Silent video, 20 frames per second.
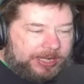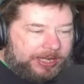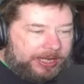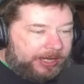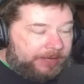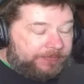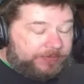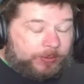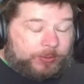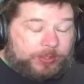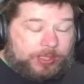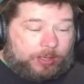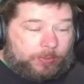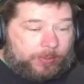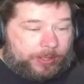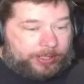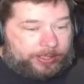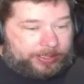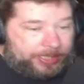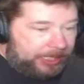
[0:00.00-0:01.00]
Uh, if you don't
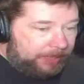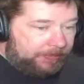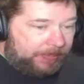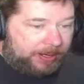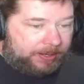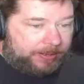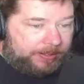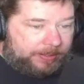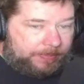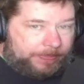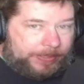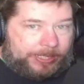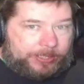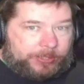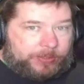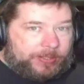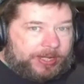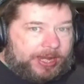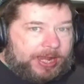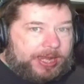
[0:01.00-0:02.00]
want to take part in the
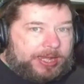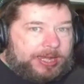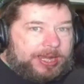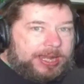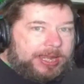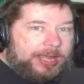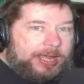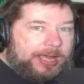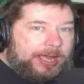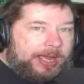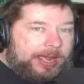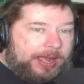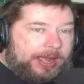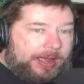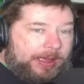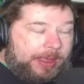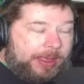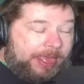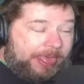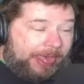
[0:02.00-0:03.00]
Patreon,
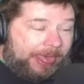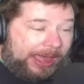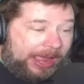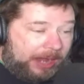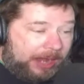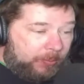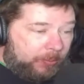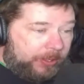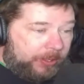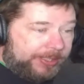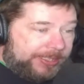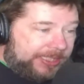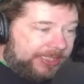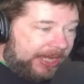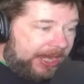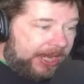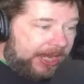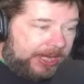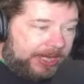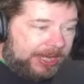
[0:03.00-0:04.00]
uh, I would
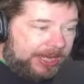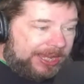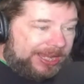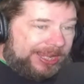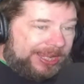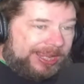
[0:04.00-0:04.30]
say